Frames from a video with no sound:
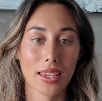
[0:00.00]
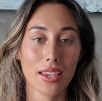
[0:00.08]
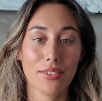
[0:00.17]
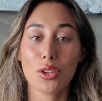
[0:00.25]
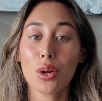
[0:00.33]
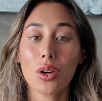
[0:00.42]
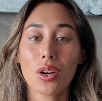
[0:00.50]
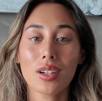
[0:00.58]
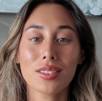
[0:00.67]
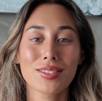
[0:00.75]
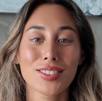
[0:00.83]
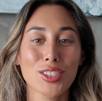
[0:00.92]
if
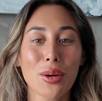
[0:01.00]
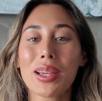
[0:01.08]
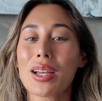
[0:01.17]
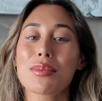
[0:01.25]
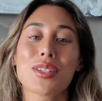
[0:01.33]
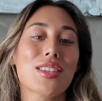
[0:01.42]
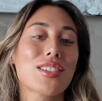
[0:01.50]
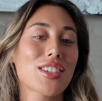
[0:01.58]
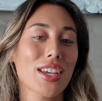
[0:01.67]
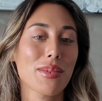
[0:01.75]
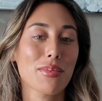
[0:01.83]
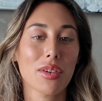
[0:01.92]
you're showing up to the
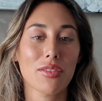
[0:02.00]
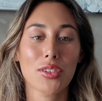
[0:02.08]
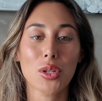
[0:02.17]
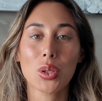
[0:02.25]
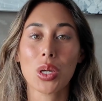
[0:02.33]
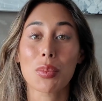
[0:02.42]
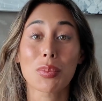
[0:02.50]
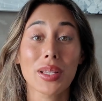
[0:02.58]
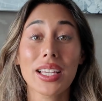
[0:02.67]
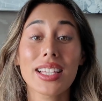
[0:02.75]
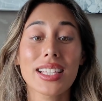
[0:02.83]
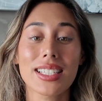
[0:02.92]
gym but feel
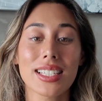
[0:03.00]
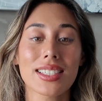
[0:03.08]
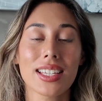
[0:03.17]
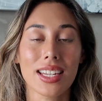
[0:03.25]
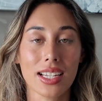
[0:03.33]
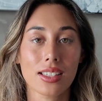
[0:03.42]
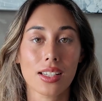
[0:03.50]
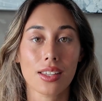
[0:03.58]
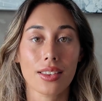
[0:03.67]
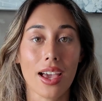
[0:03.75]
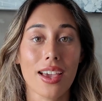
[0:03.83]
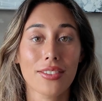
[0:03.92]
completely disconnected
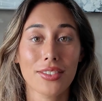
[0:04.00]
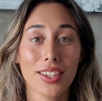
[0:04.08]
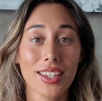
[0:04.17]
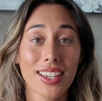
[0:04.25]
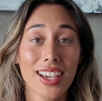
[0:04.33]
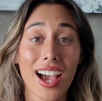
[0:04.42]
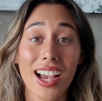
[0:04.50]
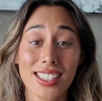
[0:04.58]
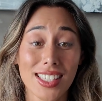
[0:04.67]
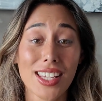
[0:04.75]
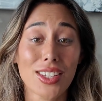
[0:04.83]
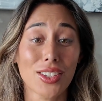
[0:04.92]
in life, I
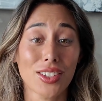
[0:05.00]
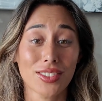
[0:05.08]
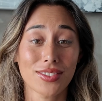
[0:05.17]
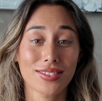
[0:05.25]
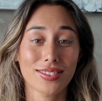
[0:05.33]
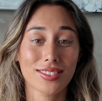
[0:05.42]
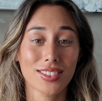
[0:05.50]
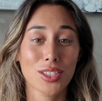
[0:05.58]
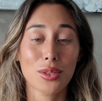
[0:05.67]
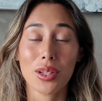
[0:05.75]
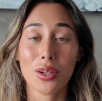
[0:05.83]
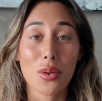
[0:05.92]
see you.
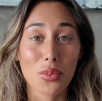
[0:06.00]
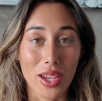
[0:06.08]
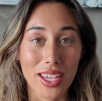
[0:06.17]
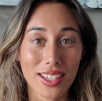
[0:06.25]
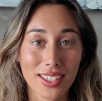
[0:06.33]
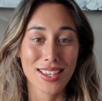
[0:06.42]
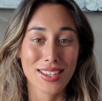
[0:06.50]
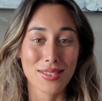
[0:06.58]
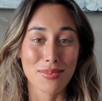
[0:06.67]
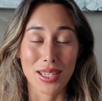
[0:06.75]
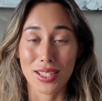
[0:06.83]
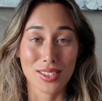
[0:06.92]
You are not weak
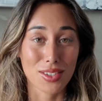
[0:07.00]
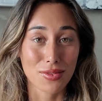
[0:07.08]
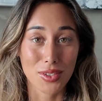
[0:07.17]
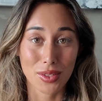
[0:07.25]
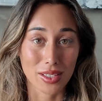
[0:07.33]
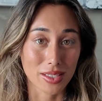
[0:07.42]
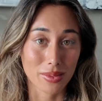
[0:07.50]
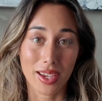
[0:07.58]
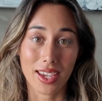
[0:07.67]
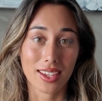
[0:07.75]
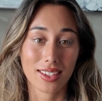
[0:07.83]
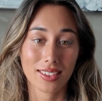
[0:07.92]
because you feel this
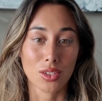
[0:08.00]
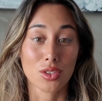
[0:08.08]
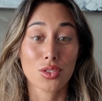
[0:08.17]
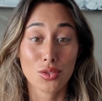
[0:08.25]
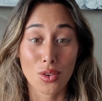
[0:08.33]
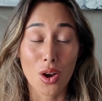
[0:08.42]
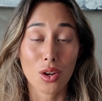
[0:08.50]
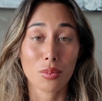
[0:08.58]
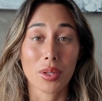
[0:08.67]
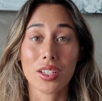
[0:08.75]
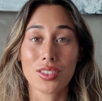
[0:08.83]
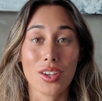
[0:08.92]
way. You're strong
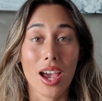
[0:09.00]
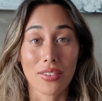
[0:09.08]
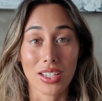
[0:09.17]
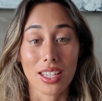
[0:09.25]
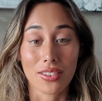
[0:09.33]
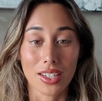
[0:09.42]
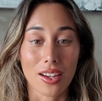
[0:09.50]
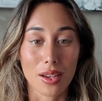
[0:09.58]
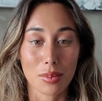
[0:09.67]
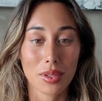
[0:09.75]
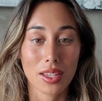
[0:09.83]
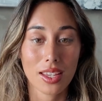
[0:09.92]
because you haven't given
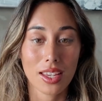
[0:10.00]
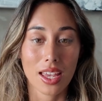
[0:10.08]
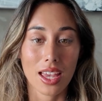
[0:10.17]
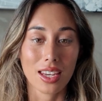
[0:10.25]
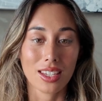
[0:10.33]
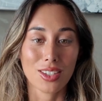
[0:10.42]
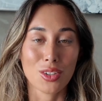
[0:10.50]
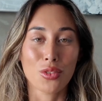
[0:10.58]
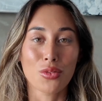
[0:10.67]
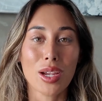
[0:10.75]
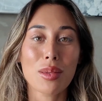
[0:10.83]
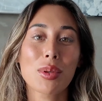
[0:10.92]
up, and you're
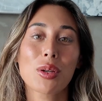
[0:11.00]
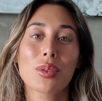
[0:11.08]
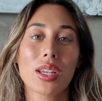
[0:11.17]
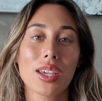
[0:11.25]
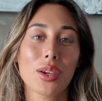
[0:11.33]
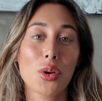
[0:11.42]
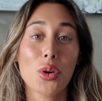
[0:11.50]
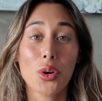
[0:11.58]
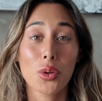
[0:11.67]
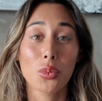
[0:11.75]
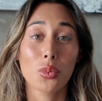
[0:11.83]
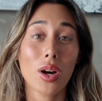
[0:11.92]
rebuilding
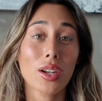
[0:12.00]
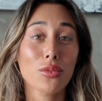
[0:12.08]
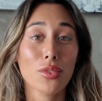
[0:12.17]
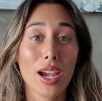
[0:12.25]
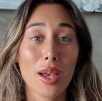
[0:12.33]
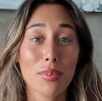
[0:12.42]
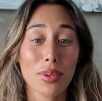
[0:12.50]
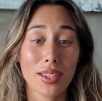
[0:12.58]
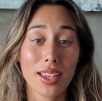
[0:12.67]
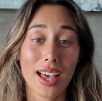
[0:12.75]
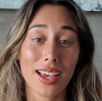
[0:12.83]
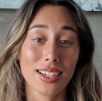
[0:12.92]
one rep
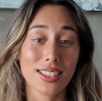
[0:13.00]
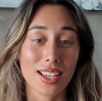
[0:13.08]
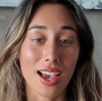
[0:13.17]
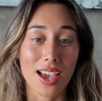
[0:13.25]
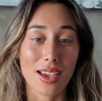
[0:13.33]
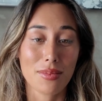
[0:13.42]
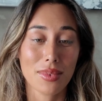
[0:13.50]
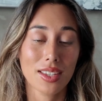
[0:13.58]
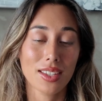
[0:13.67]
at a time,